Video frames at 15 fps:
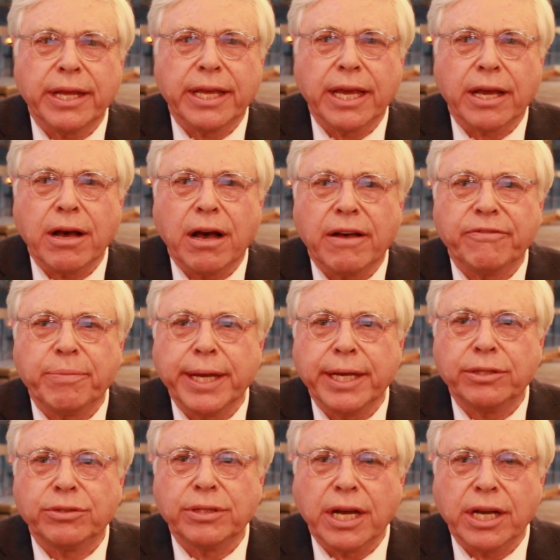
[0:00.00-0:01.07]
kick off my
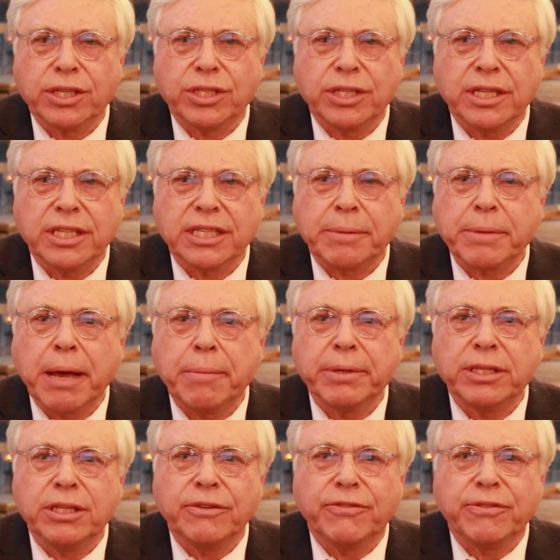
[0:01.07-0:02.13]
introduction as I'm coming
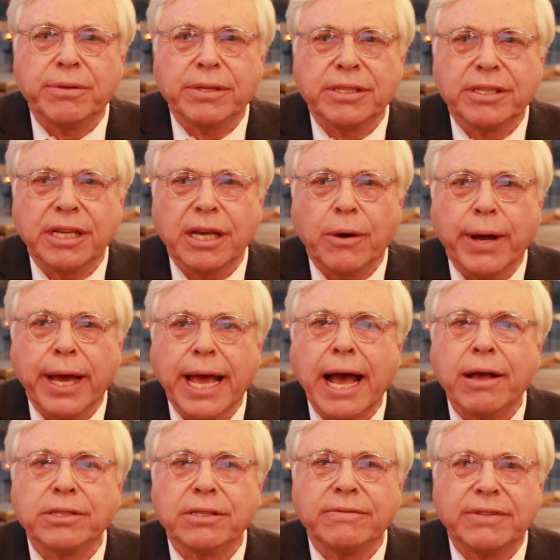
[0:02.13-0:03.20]
to you from the COA
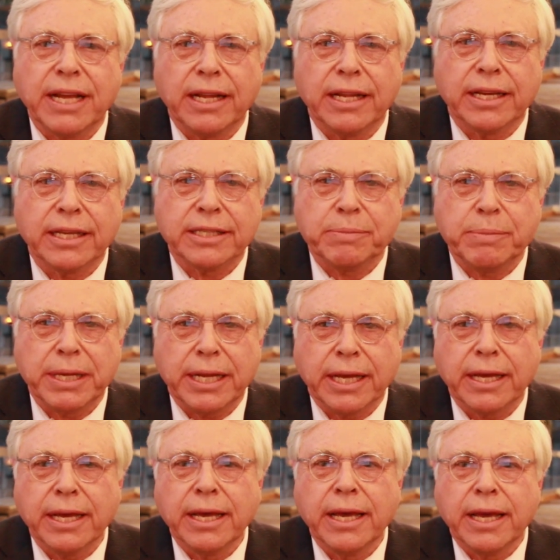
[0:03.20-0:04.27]
House of Delegates
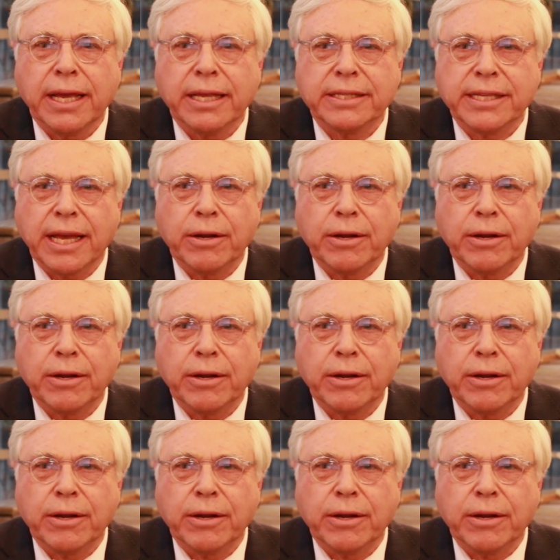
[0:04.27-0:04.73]
meeting in San